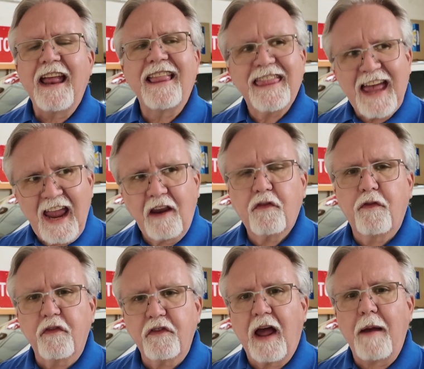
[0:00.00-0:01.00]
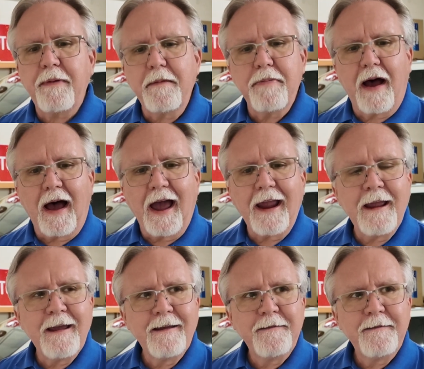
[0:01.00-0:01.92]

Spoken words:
and thanks for stopping by.